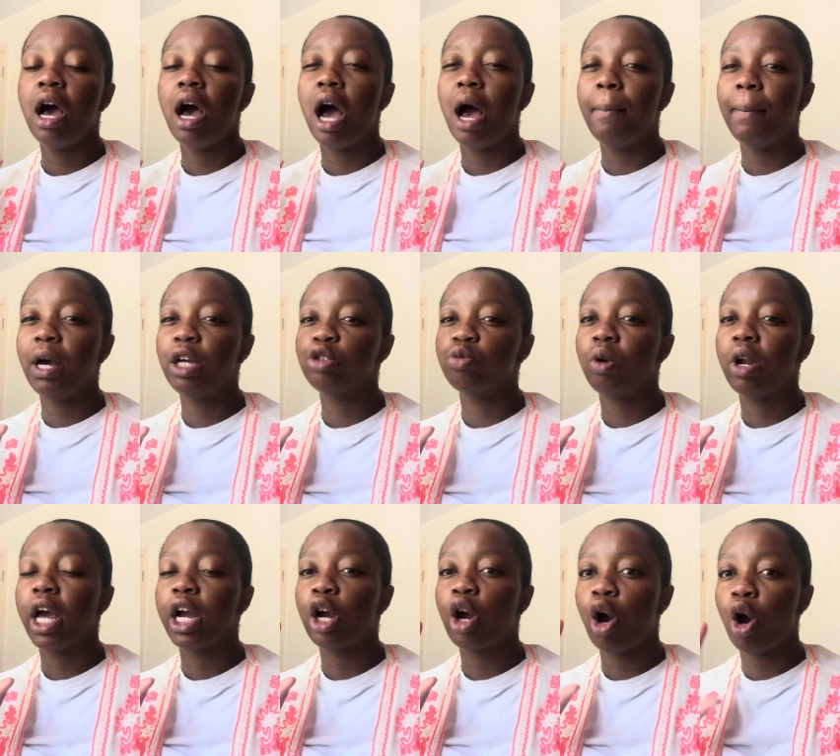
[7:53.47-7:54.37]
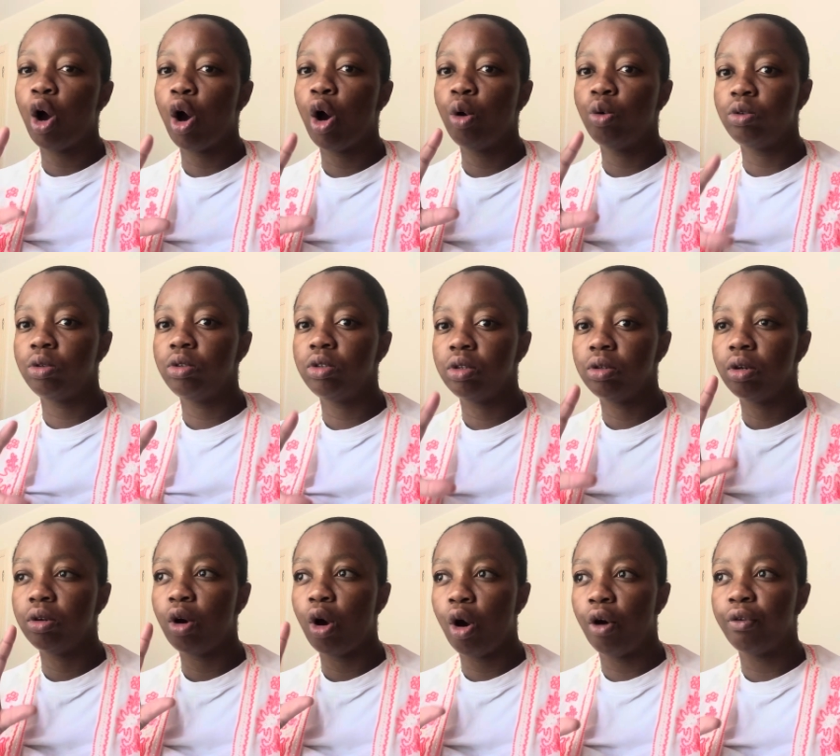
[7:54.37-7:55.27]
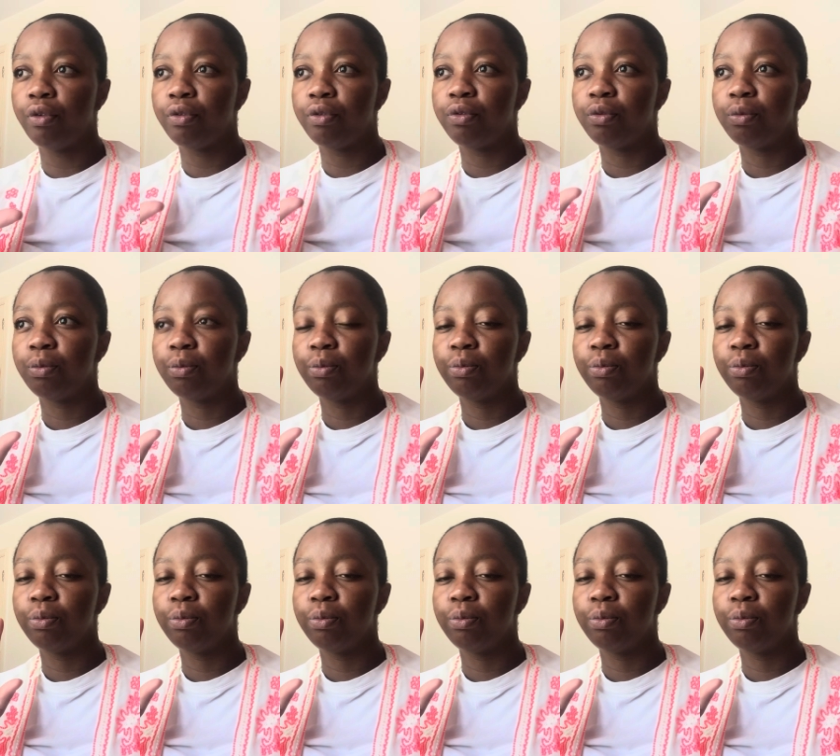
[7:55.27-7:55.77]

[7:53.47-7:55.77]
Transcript: i might as well like hold off